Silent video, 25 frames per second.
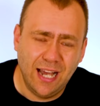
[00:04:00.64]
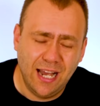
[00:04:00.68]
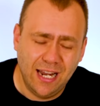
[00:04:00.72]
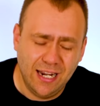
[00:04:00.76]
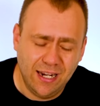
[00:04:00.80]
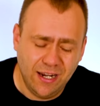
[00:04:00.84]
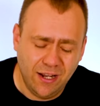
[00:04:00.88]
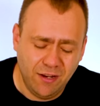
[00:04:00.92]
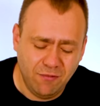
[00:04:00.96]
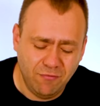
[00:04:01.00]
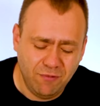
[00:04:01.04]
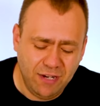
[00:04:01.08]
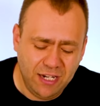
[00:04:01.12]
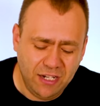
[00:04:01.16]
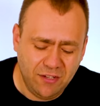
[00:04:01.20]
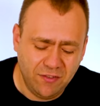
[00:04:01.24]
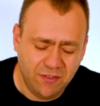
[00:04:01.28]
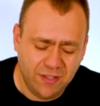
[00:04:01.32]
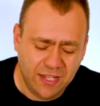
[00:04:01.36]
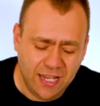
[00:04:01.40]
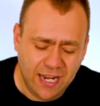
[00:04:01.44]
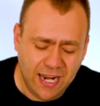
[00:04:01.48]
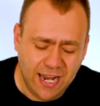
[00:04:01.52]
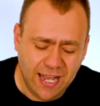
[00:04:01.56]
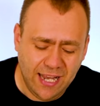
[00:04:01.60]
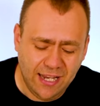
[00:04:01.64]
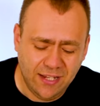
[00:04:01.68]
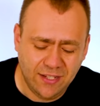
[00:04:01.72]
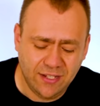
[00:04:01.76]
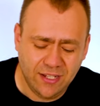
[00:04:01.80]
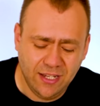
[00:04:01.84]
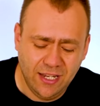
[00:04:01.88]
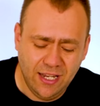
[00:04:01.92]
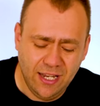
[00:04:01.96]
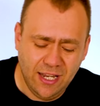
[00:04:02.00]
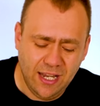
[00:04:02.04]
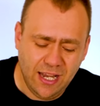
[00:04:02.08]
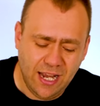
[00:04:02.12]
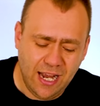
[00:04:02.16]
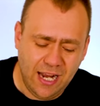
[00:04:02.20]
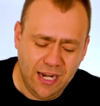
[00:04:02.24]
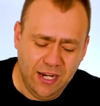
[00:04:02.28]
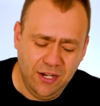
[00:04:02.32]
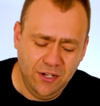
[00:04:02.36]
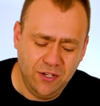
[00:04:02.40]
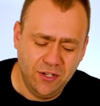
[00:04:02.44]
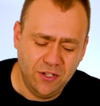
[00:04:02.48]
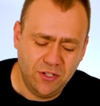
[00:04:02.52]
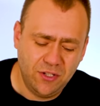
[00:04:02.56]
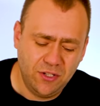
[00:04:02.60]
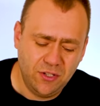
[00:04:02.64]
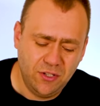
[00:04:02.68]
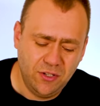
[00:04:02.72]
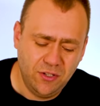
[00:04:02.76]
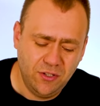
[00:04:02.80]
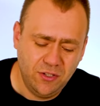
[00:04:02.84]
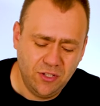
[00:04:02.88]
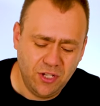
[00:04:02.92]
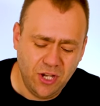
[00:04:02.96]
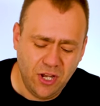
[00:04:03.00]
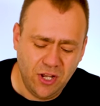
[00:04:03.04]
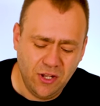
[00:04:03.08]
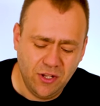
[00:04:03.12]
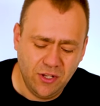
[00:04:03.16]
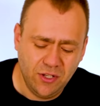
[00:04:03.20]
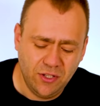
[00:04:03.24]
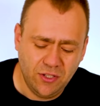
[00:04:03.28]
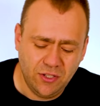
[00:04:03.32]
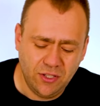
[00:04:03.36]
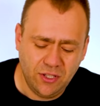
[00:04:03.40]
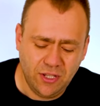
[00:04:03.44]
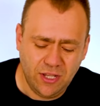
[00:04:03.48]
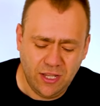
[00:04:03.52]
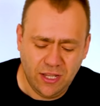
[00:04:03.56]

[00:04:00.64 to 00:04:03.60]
and uh, reach for their legs. And you just turn